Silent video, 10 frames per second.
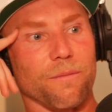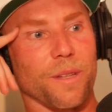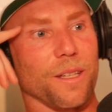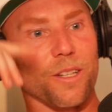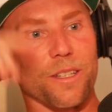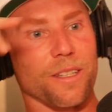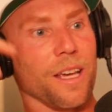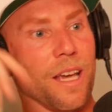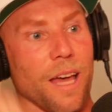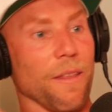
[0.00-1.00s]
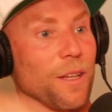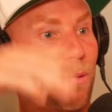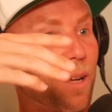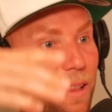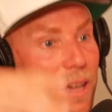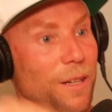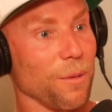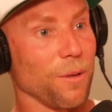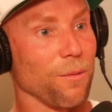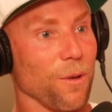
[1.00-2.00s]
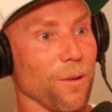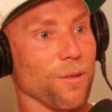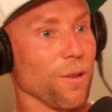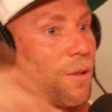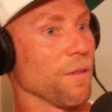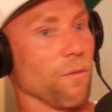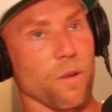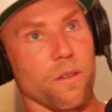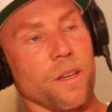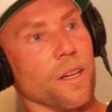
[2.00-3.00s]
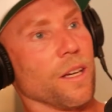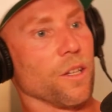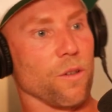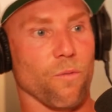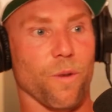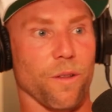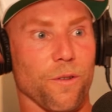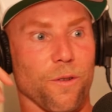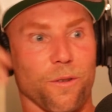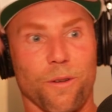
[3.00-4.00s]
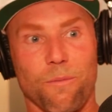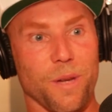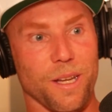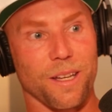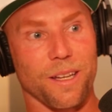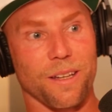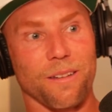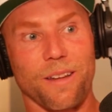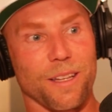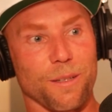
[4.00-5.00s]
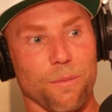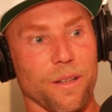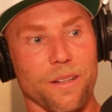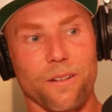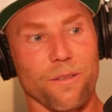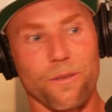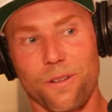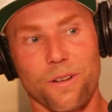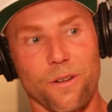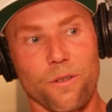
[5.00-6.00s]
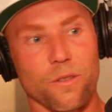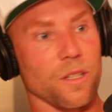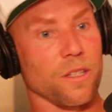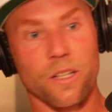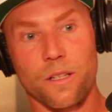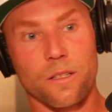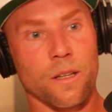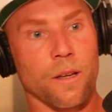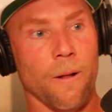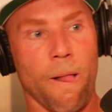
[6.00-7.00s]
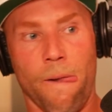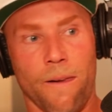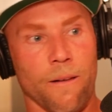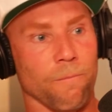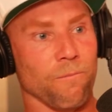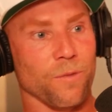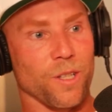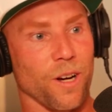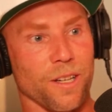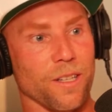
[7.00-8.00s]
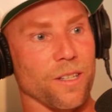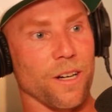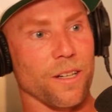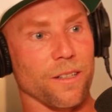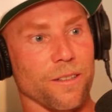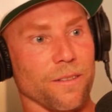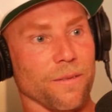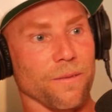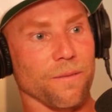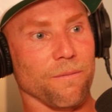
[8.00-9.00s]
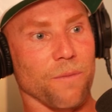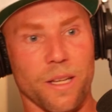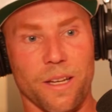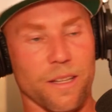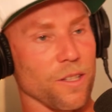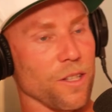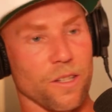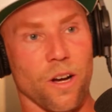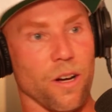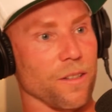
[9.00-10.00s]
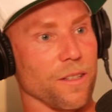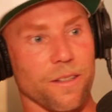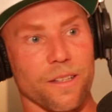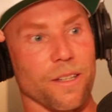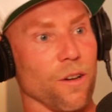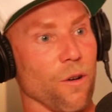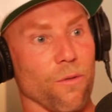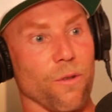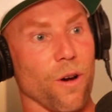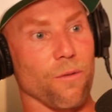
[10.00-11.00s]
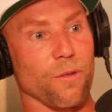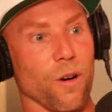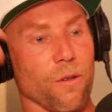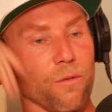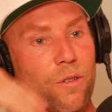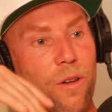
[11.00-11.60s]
They just, and that's what I like about the road, you know, even with whether you're competing as a player or a coach, it's just dog eat dog. And it's just constantly go. So